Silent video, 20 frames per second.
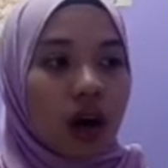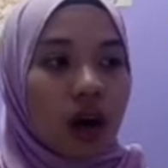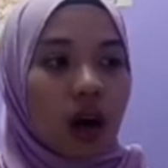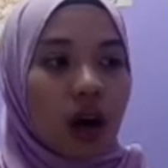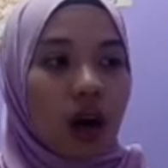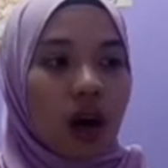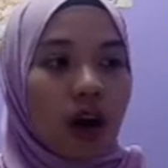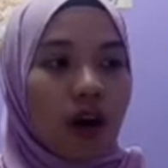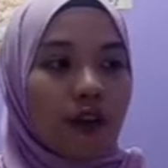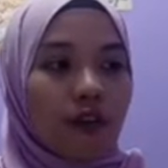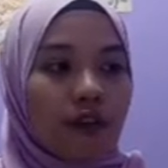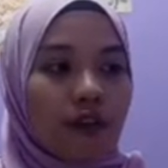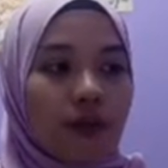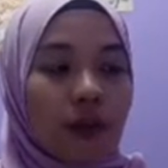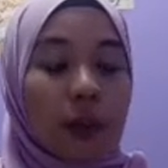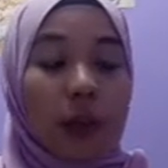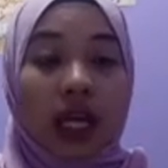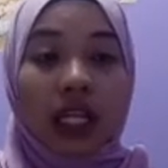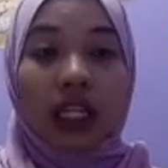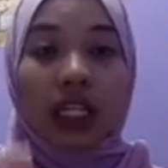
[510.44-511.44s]
of
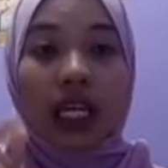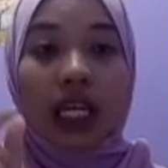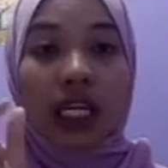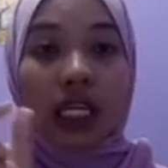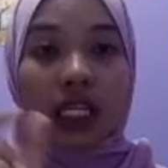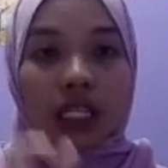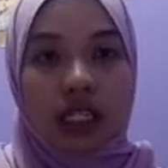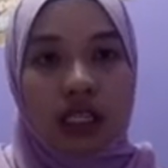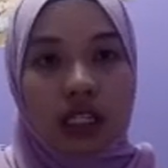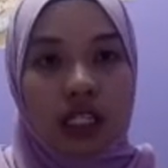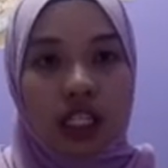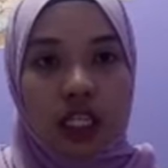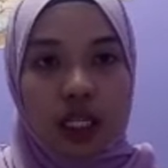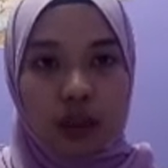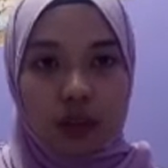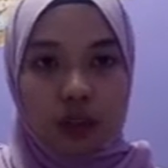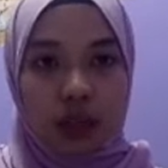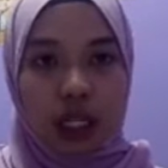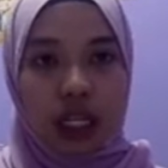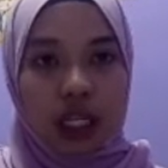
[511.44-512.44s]
maintenance
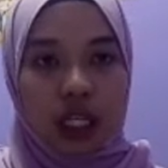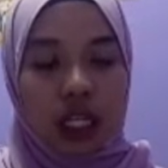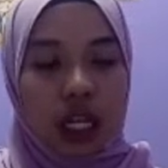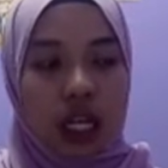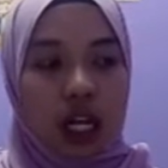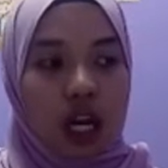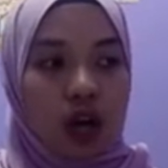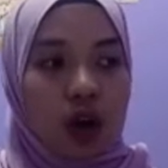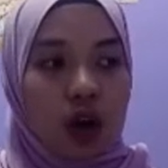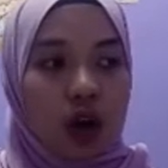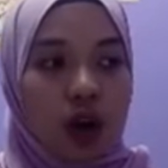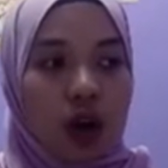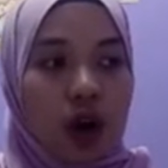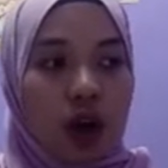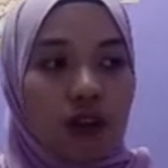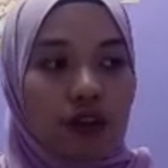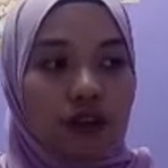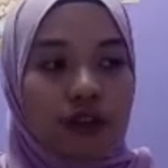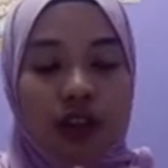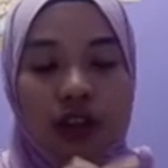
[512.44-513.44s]
regime
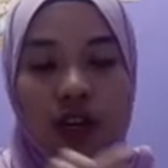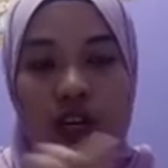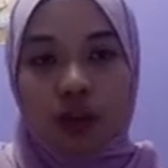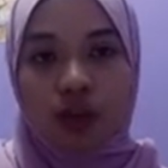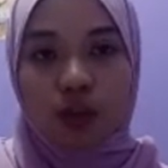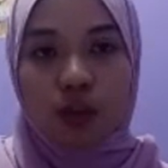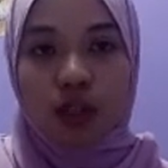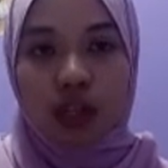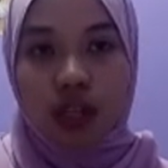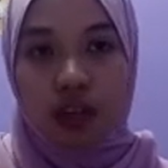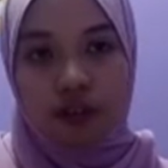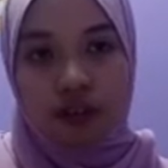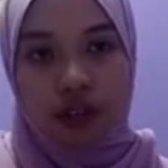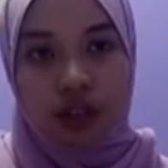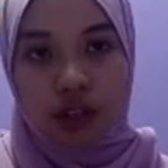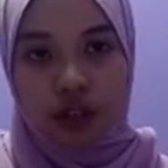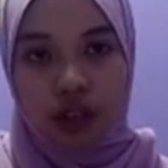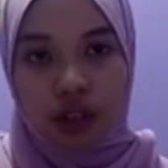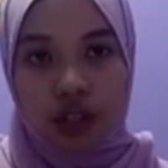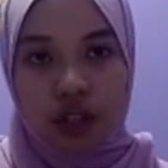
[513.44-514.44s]
of transport
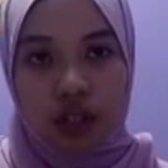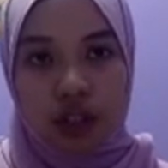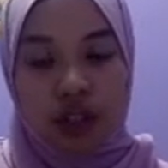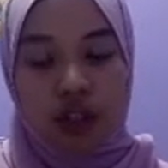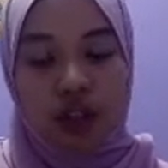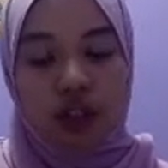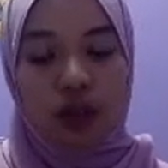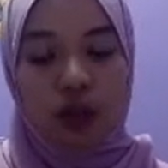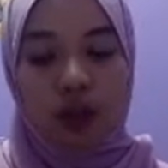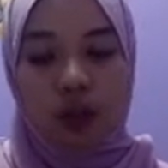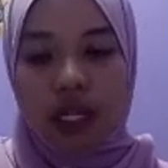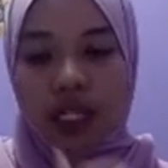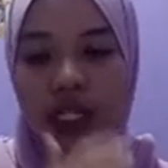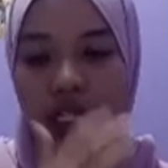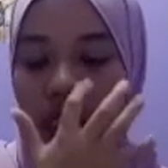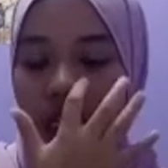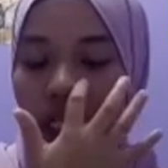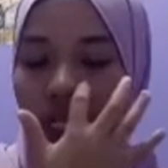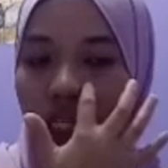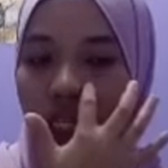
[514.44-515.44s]
infrastructure. So
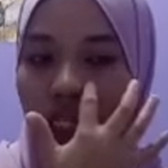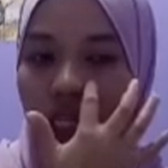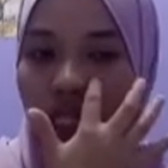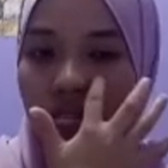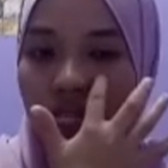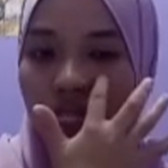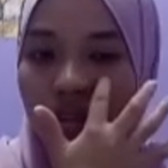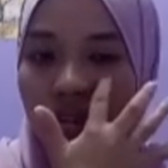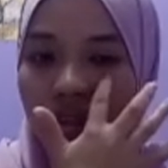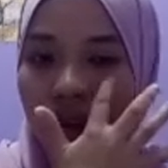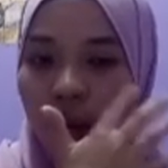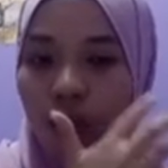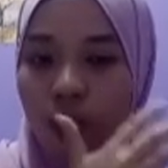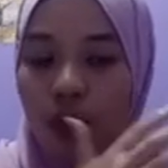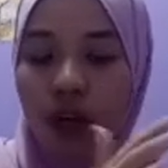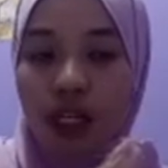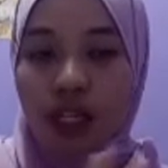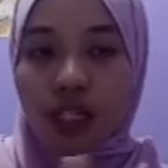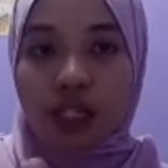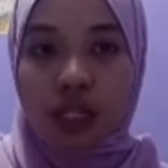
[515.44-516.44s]
basically, this
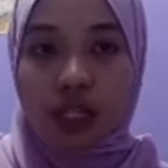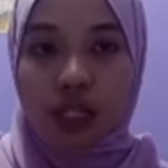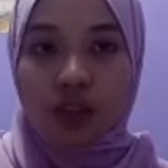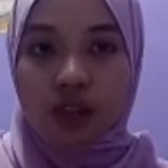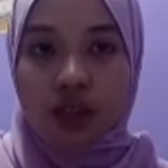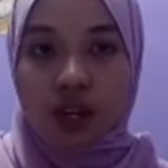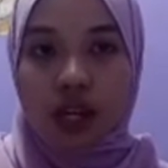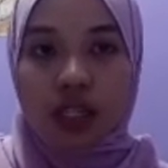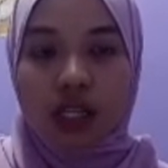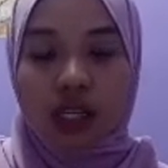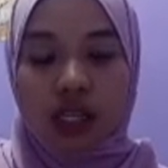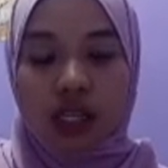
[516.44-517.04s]
policy trust